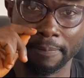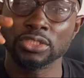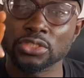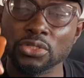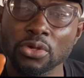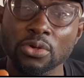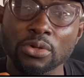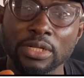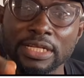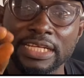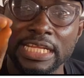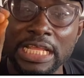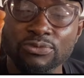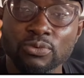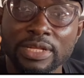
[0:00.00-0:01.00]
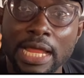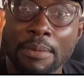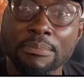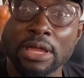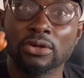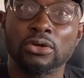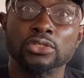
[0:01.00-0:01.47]
So this will
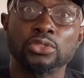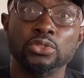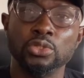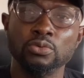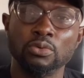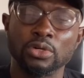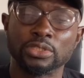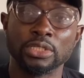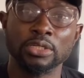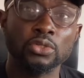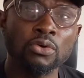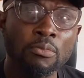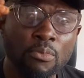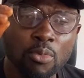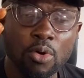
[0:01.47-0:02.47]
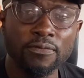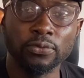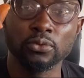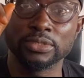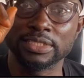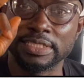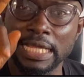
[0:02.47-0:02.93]
now make us to do what? To
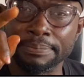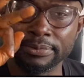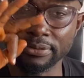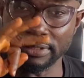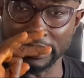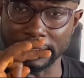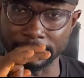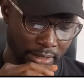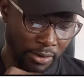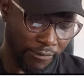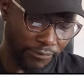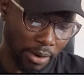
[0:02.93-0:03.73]
move to step 3.